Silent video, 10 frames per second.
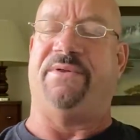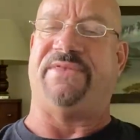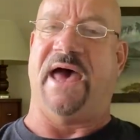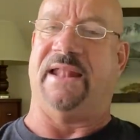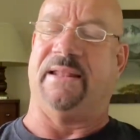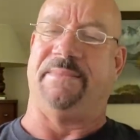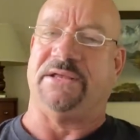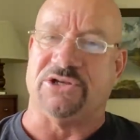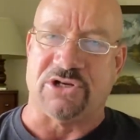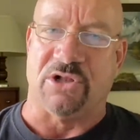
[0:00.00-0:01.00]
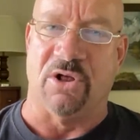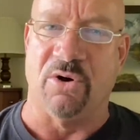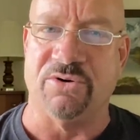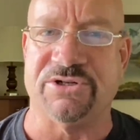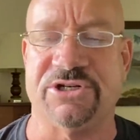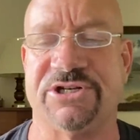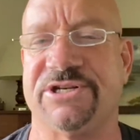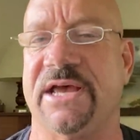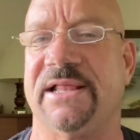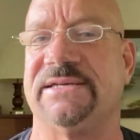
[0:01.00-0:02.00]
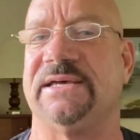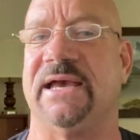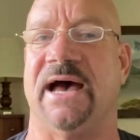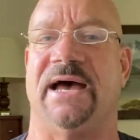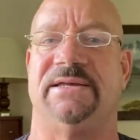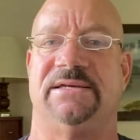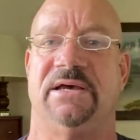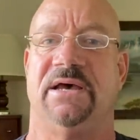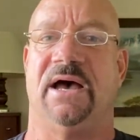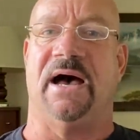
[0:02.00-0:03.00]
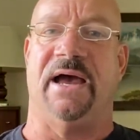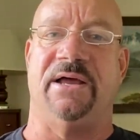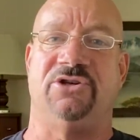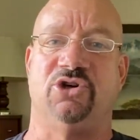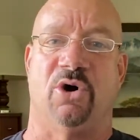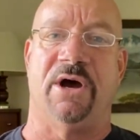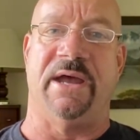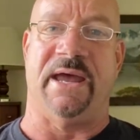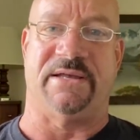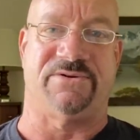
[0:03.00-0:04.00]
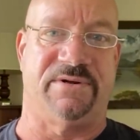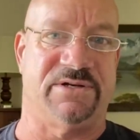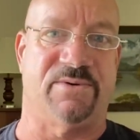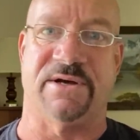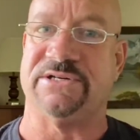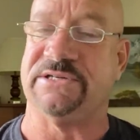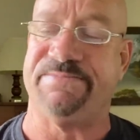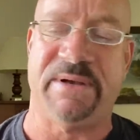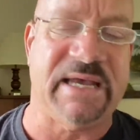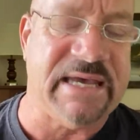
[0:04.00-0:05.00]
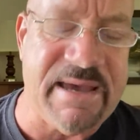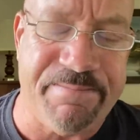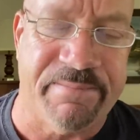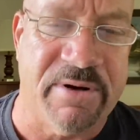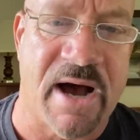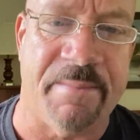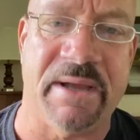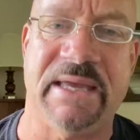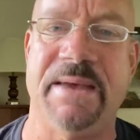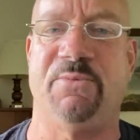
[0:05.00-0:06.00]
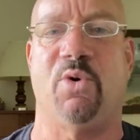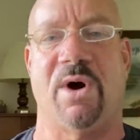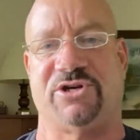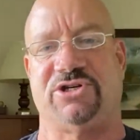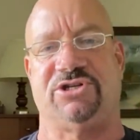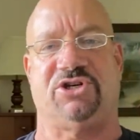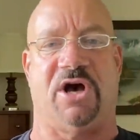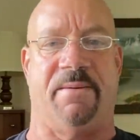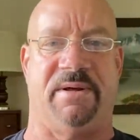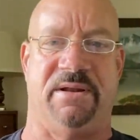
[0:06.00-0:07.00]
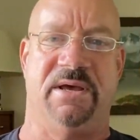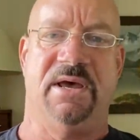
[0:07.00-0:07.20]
with that, let me just close and just say, listen, guys. I enjoy answering these questions. Keep them coming. Keep questions coming.